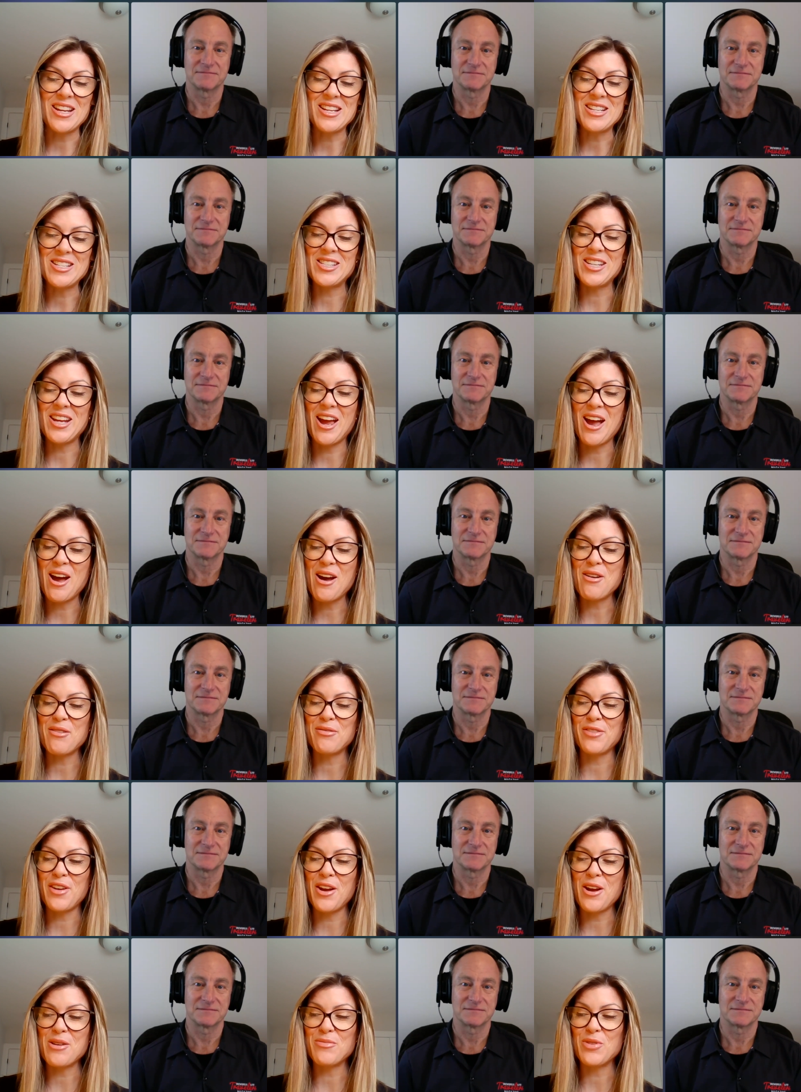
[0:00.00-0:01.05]
Speaker 1: nice to
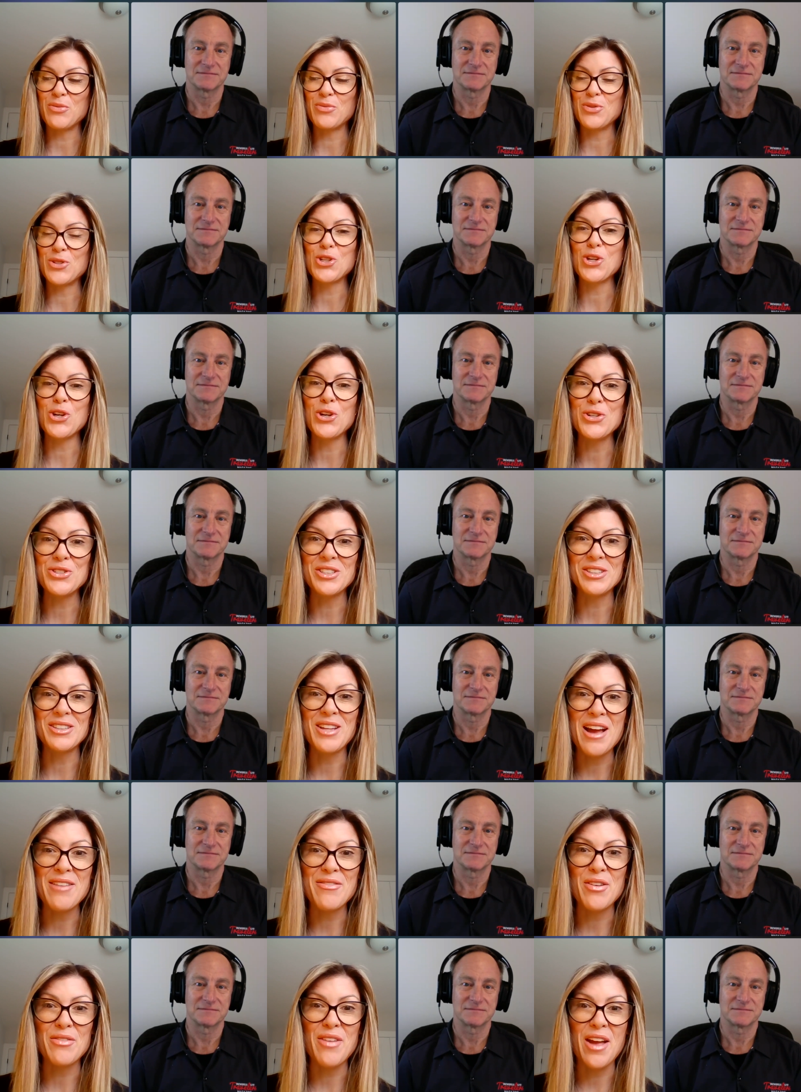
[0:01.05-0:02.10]
have um, a return to
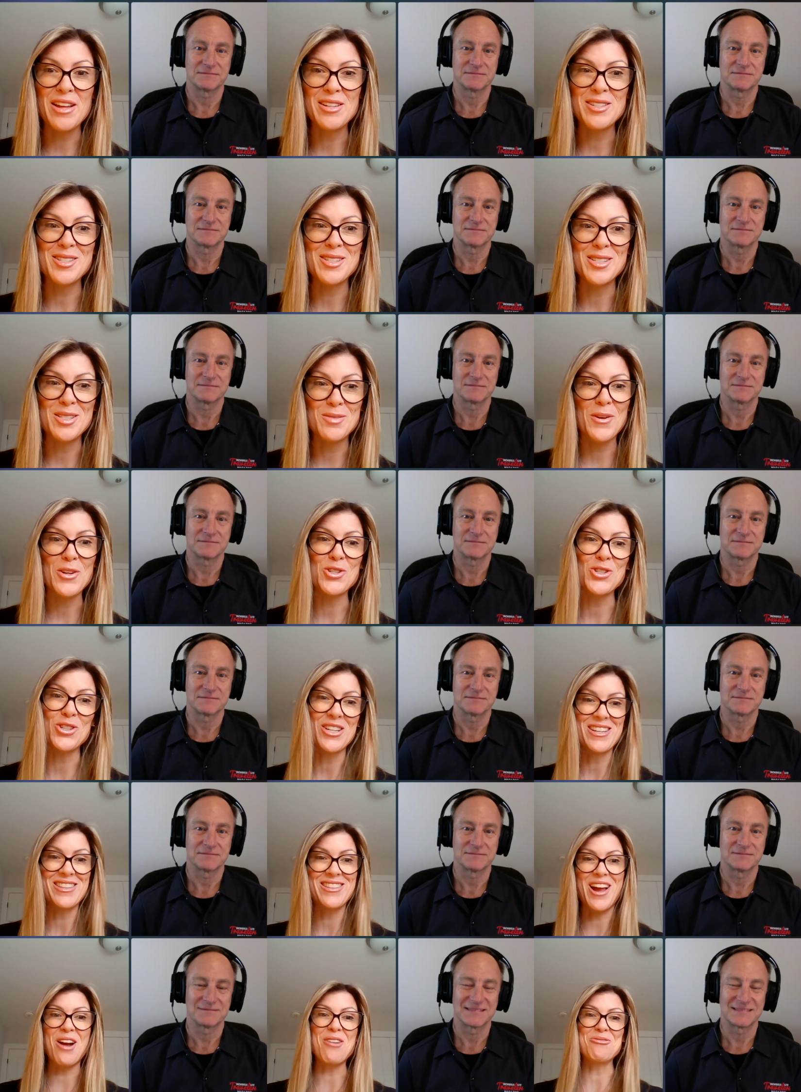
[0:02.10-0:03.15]
live events, especially
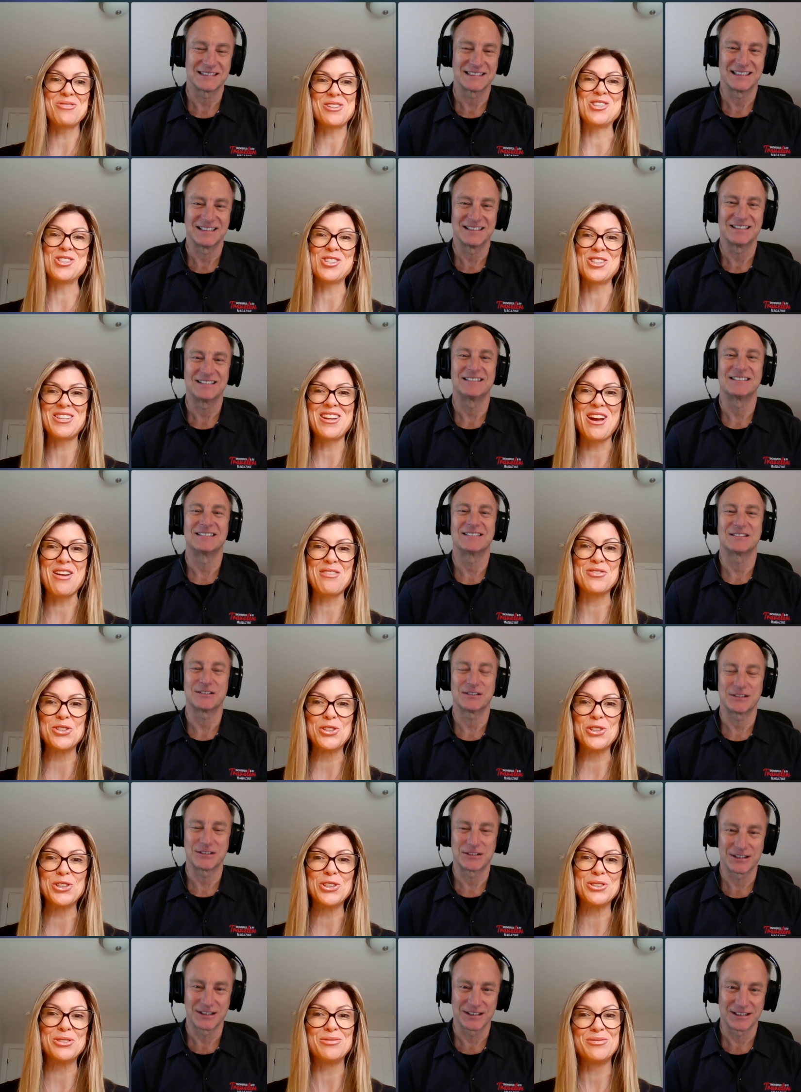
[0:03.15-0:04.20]
in that region
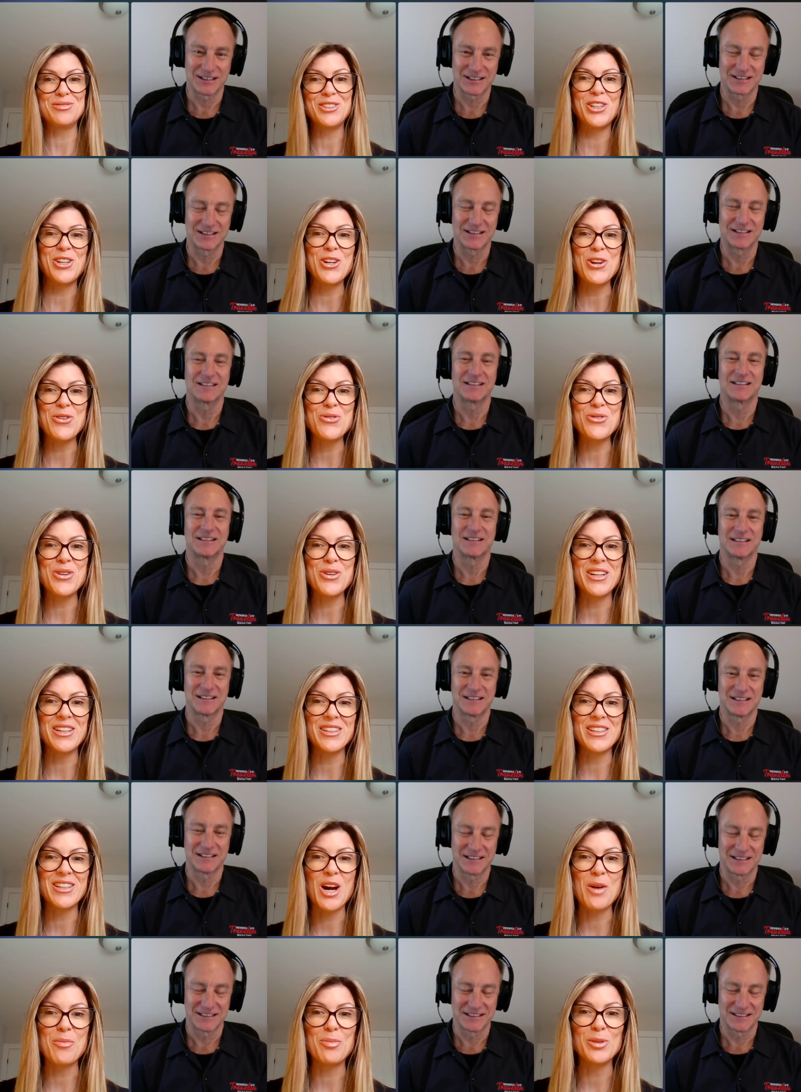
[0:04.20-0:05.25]
after you know a
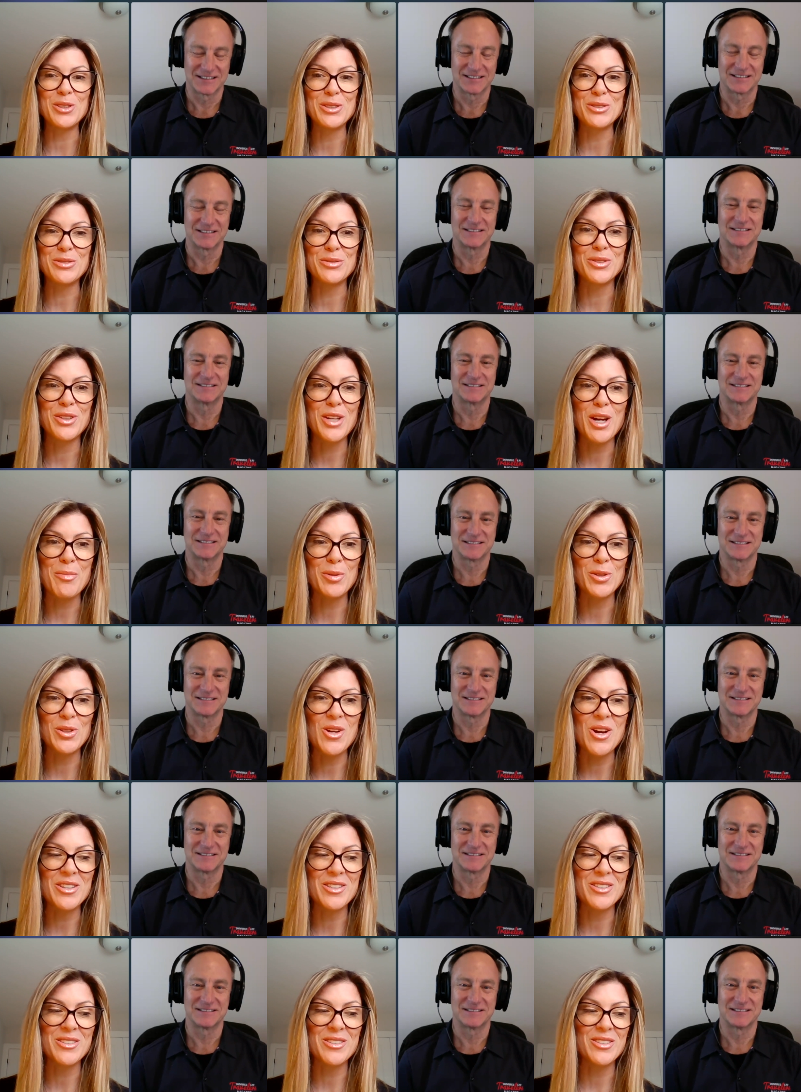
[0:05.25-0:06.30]
couple of couple
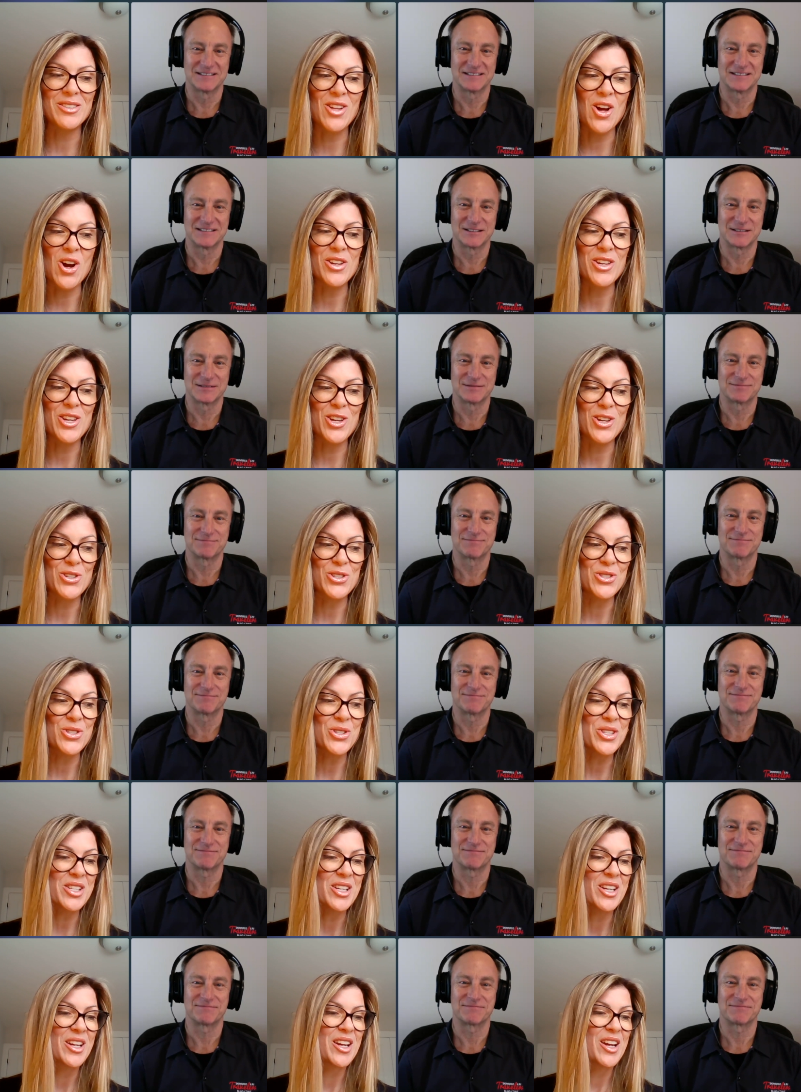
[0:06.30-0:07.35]
long long
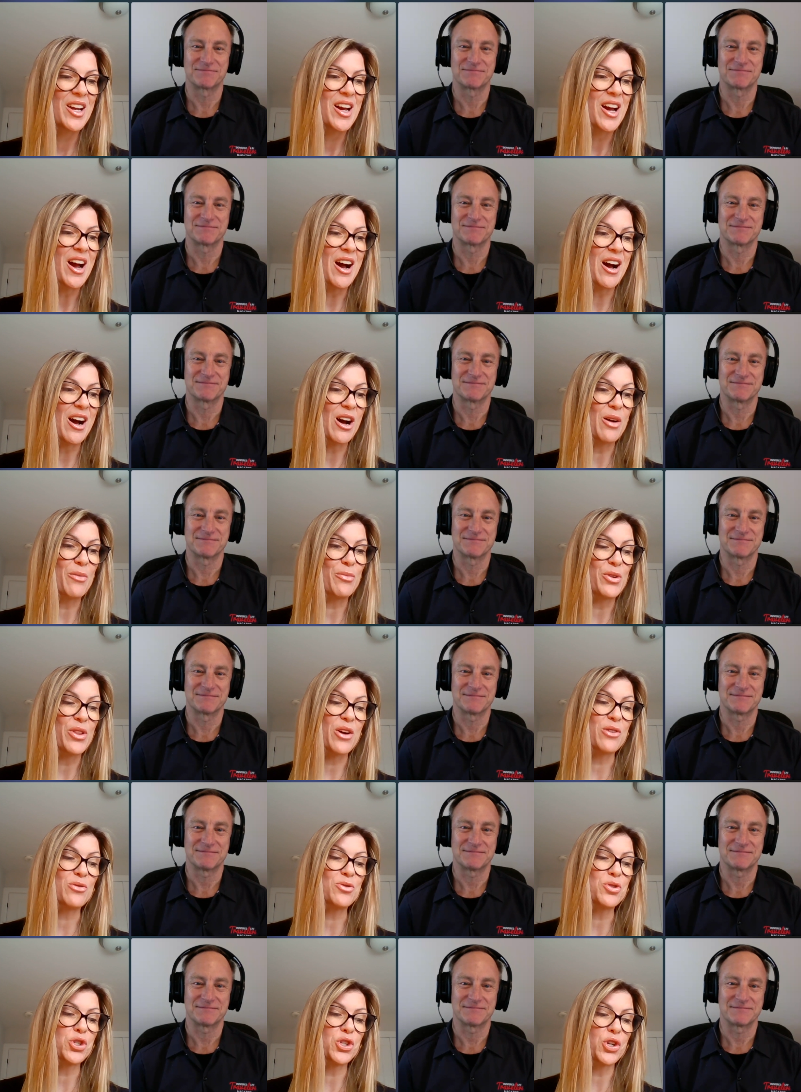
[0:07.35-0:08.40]
years um,
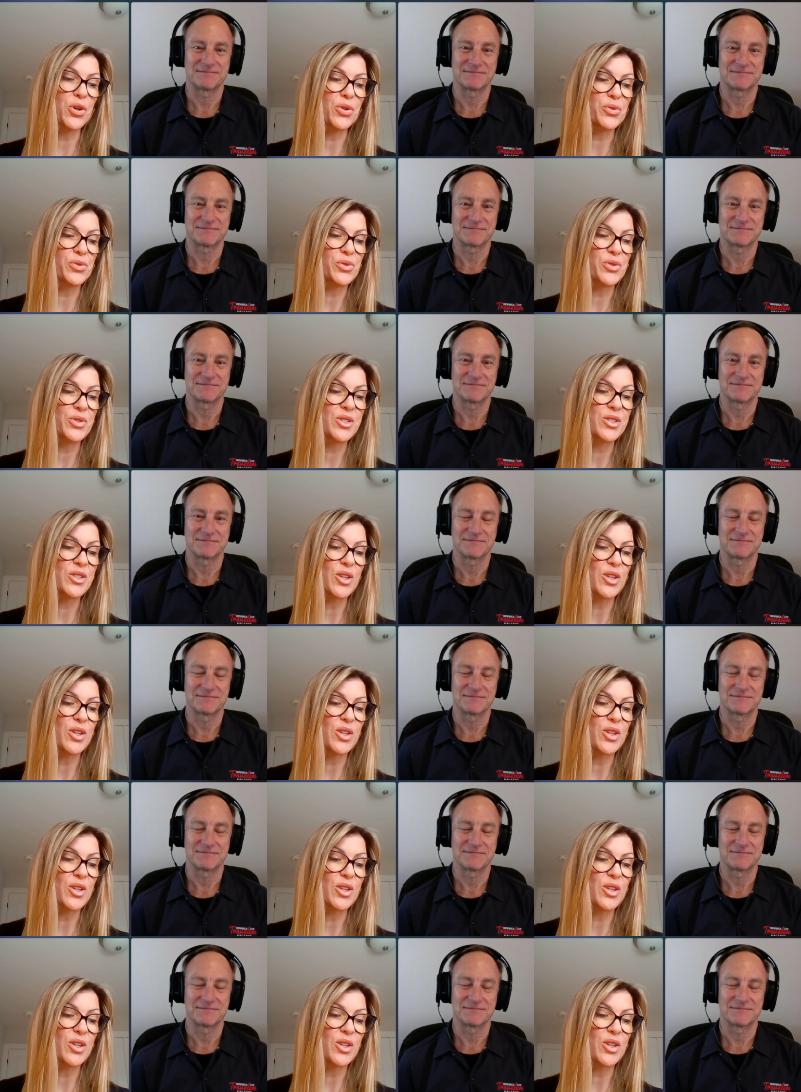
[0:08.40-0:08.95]
without shows.